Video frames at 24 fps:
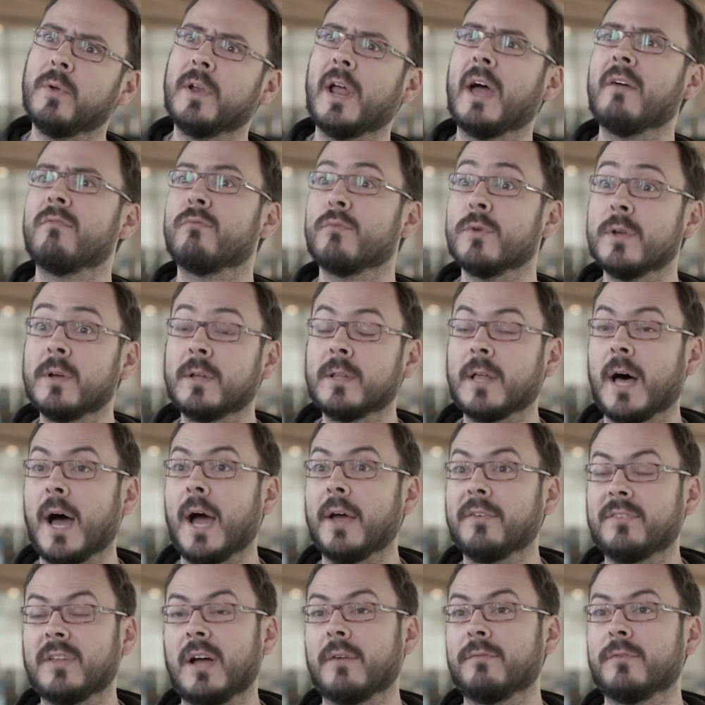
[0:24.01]
And I've
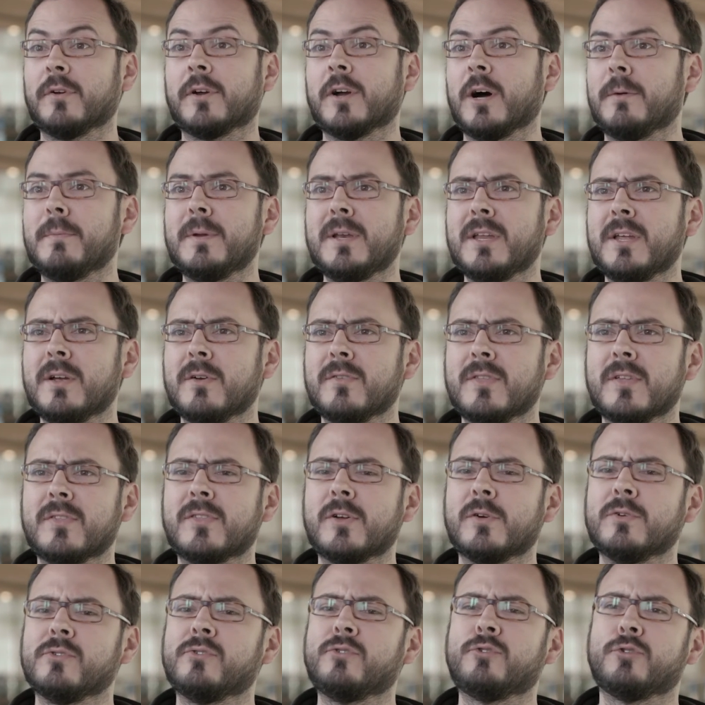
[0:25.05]
realized after coming here that
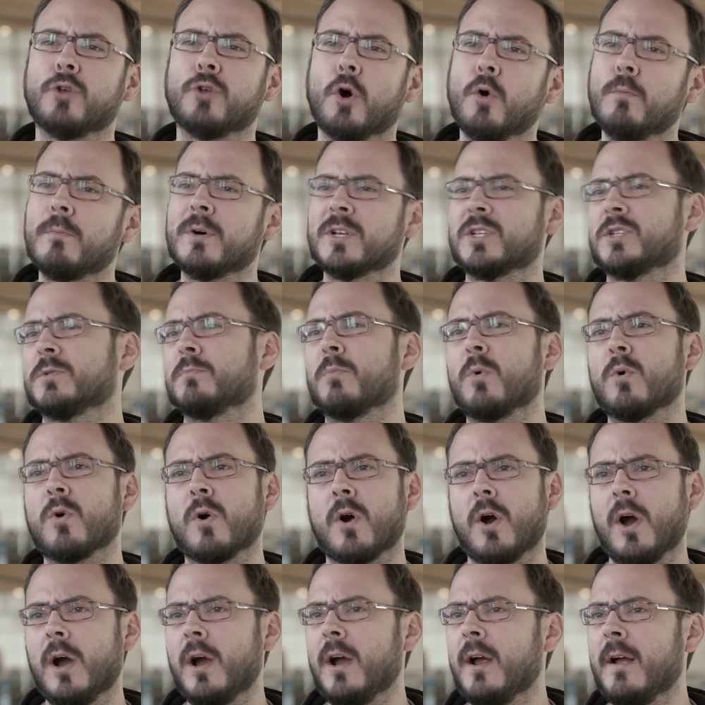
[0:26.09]
there is so much
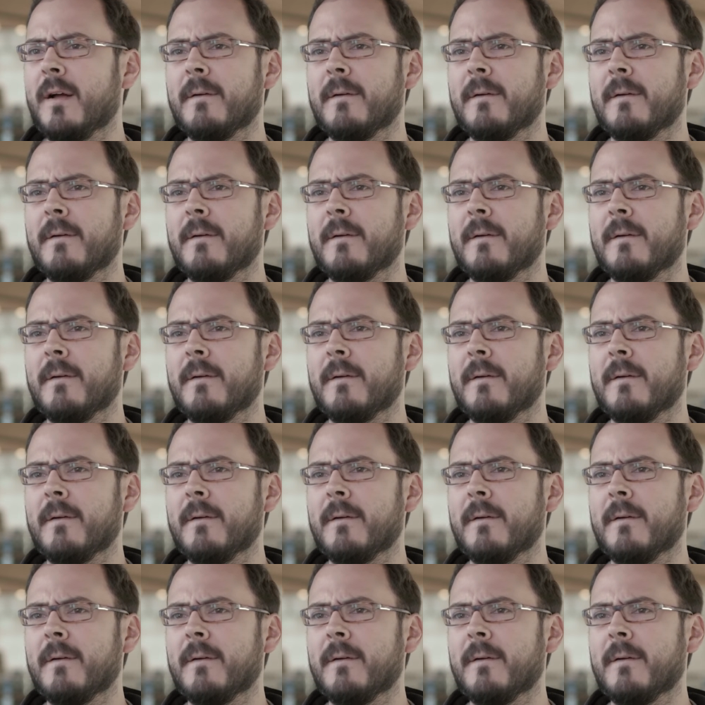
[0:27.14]
more